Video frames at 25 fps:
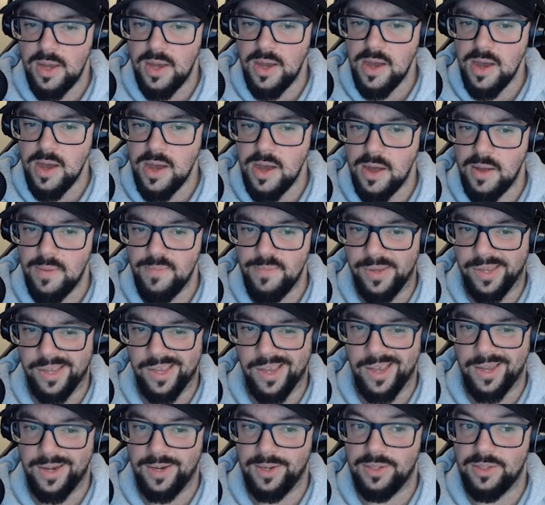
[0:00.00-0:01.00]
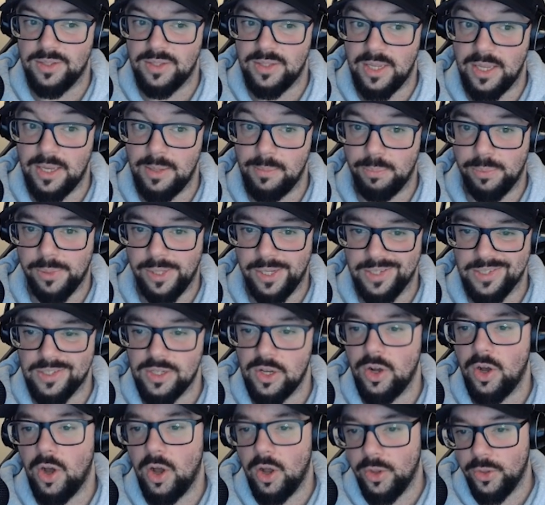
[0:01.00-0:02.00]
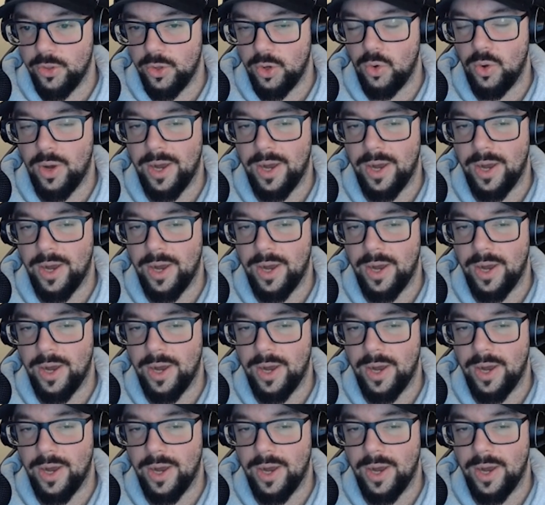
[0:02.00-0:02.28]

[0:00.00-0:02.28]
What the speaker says: mechanics in place, although